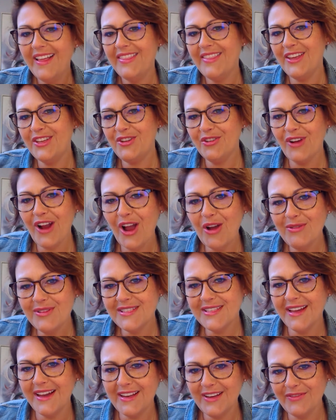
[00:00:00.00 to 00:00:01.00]
that you're
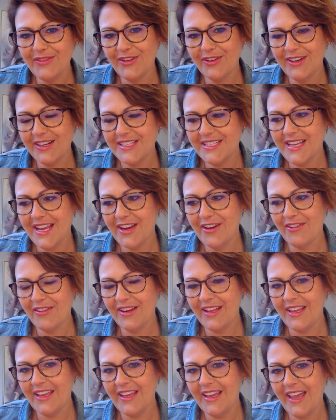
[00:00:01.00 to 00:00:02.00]
outside of your
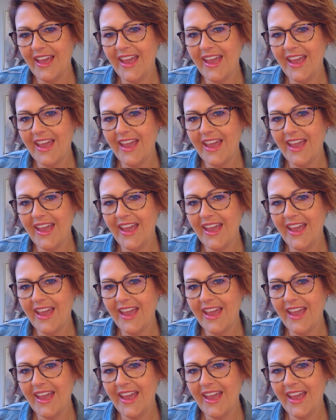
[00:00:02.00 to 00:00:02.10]
integrity?